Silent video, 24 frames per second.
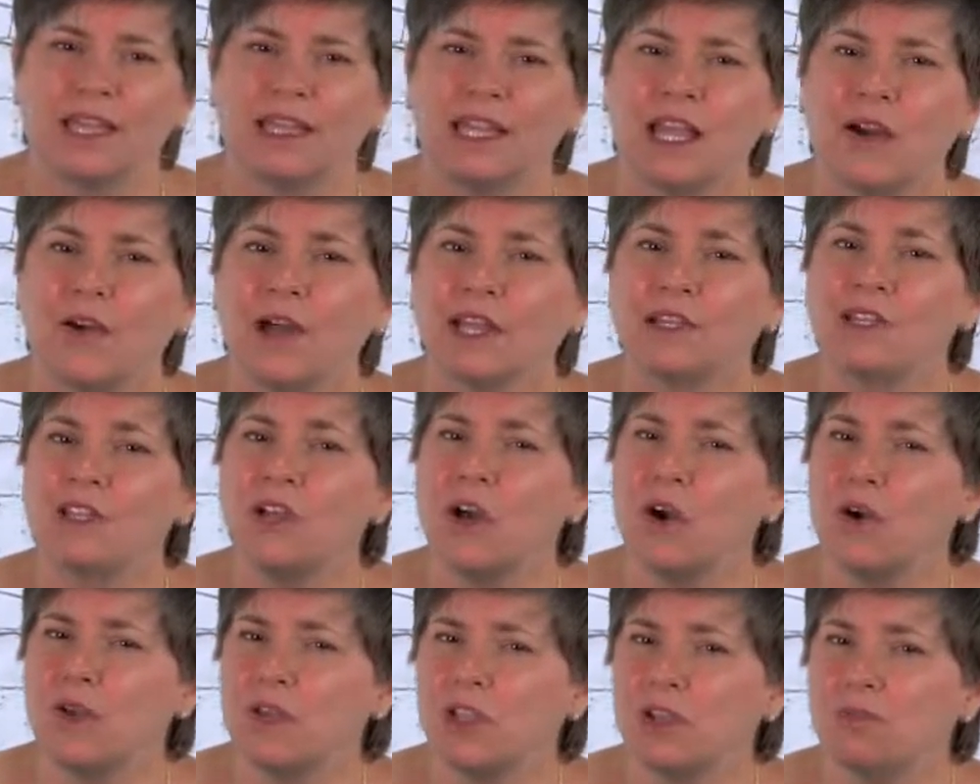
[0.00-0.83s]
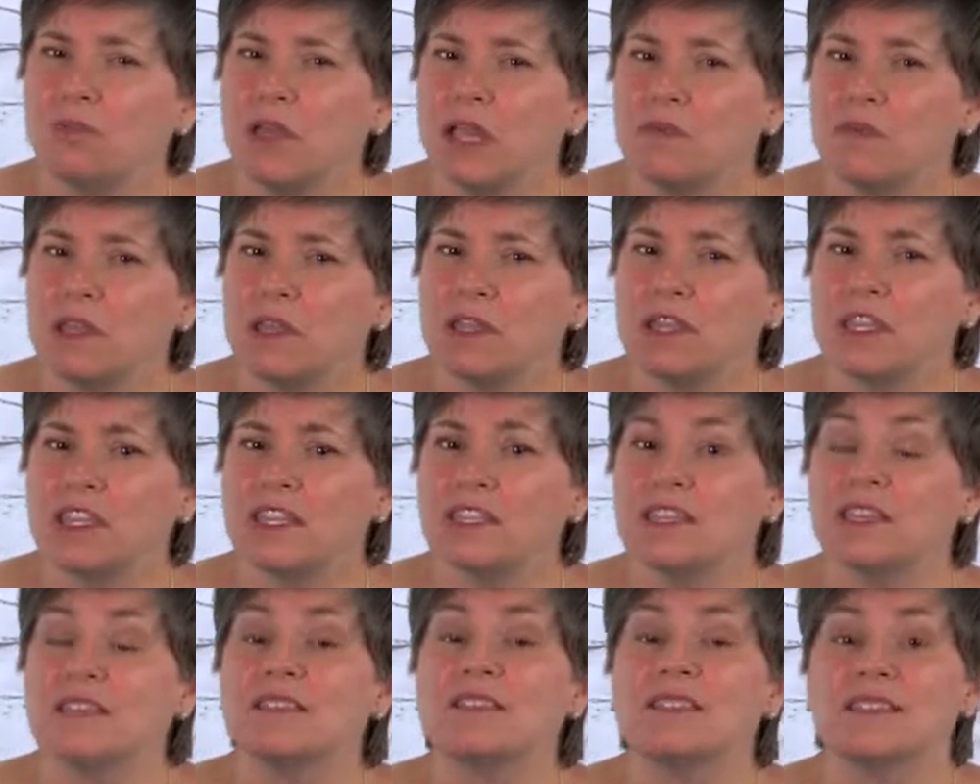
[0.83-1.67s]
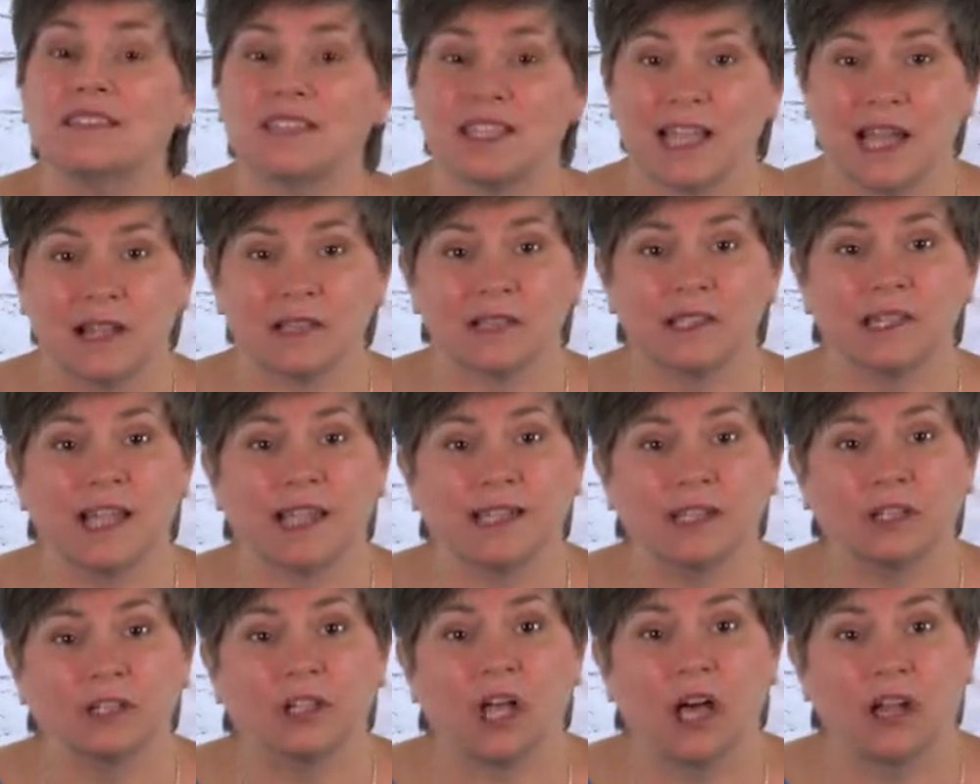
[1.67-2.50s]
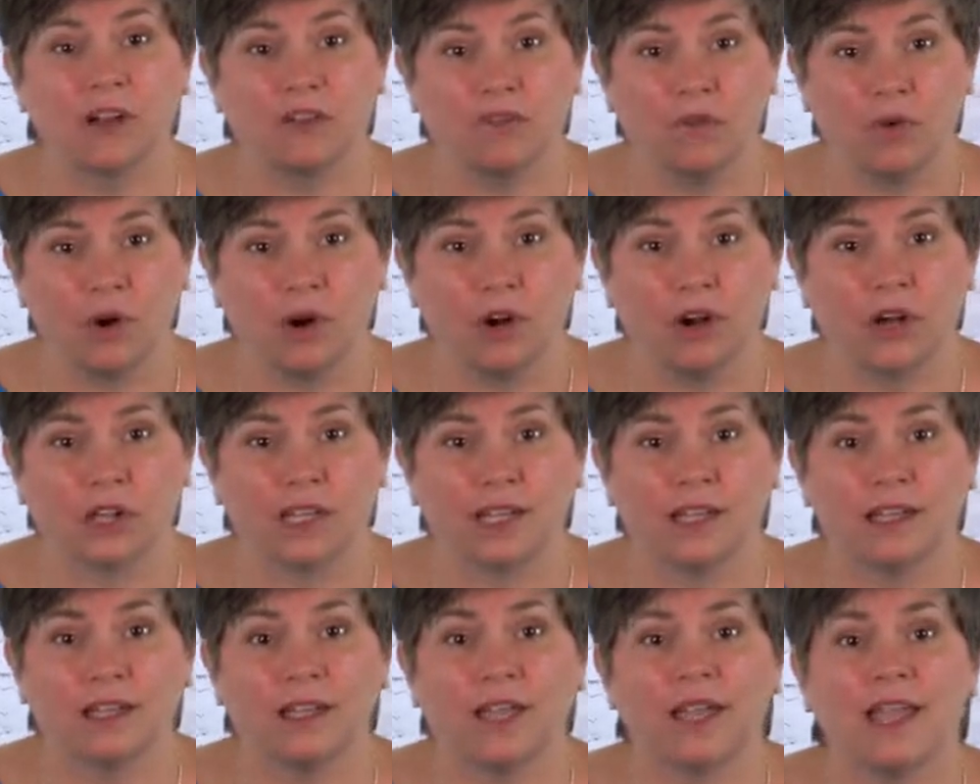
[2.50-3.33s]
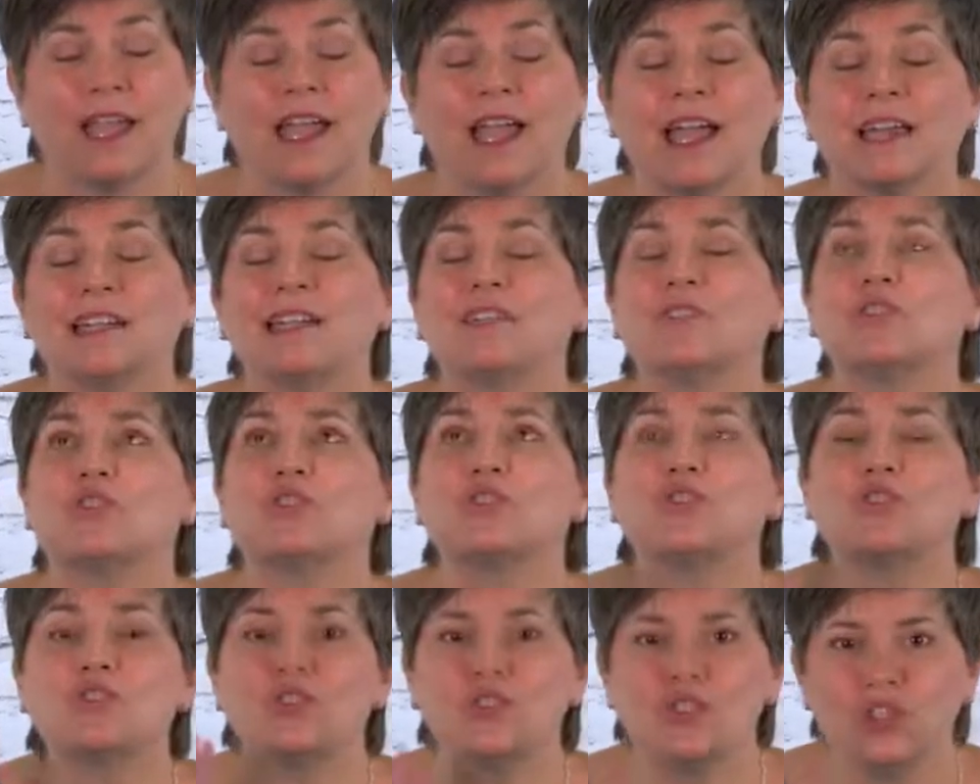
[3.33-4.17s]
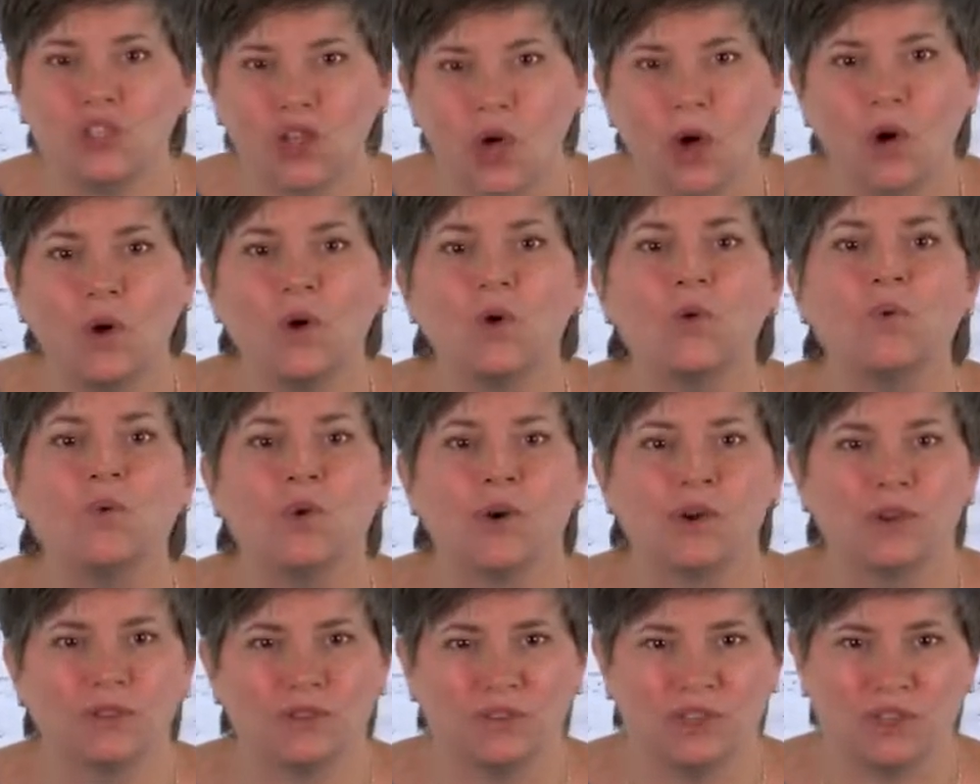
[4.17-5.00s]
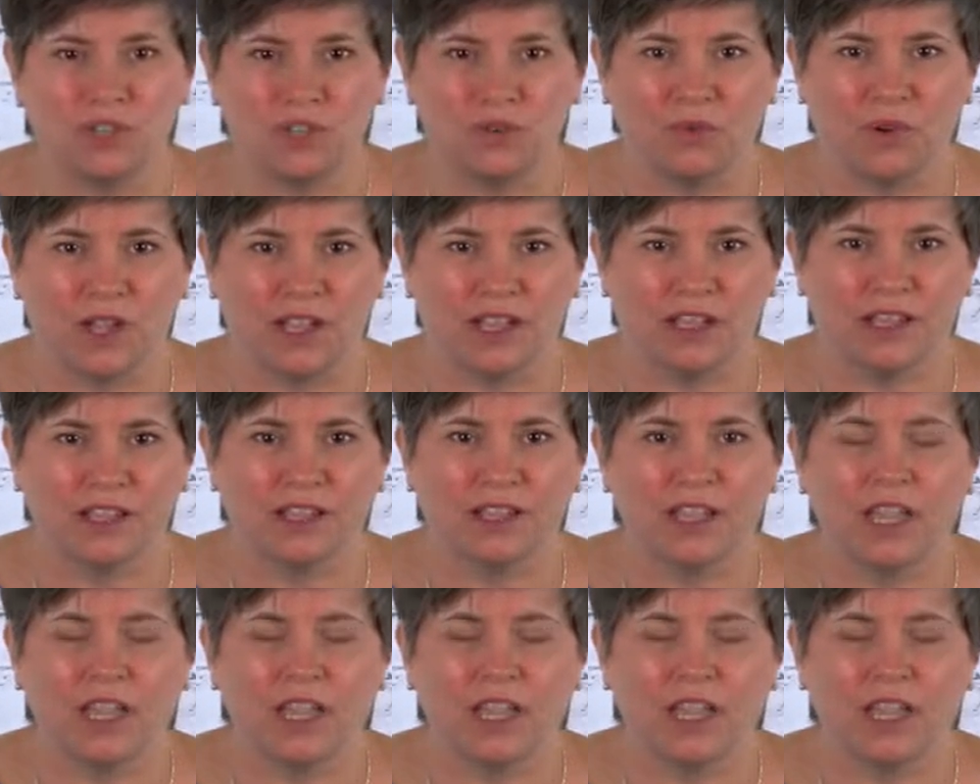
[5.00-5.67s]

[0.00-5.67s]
Now, I know you may be thinking this sounds like a lot of work, and it's so worth doing.